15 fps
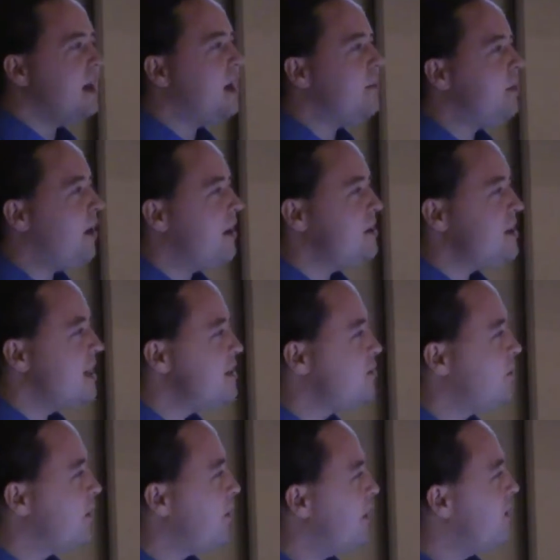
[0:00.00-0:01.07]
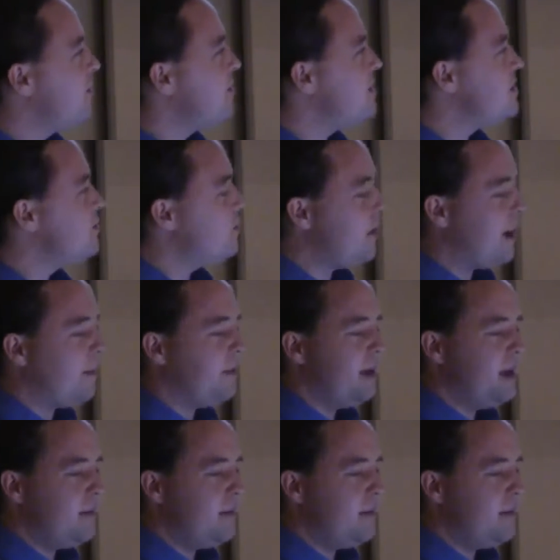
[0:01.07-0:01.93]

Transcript: I apologize, we're going through this rapidly,